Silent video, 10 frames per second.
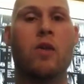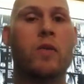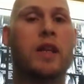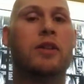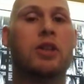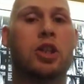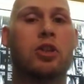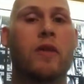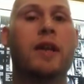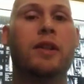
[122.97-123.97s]
We need to
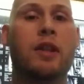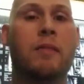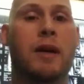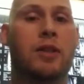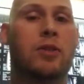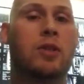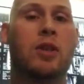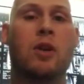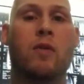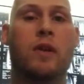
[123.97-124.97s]
strengthen the
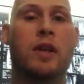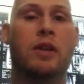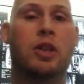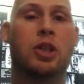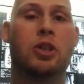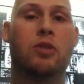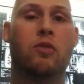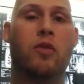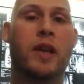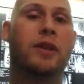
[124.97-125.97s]
muscles. We need to
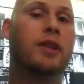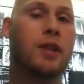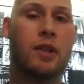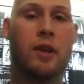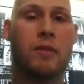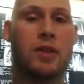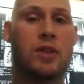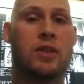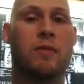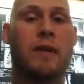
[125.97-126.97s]
strengthen the nervous
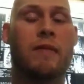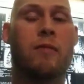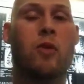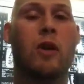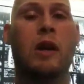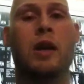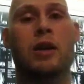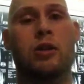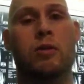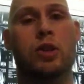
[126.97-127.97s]
system even more
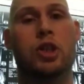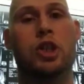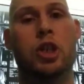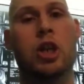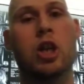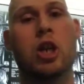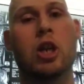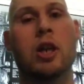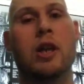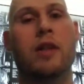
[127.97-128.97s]
to
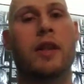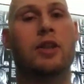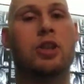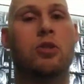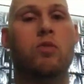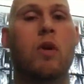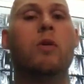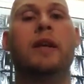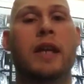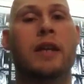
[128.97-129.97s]
ensure that you
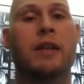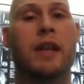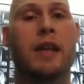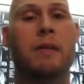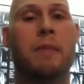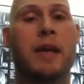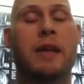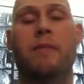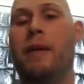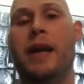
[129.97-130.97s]
won't get into any
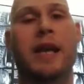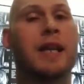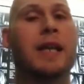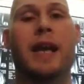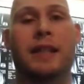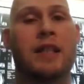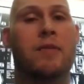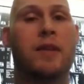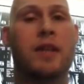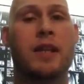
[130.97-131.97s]
pain by any
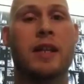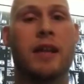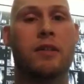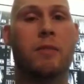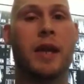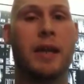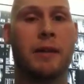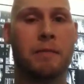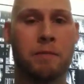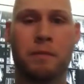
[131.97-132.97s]
activity that you make.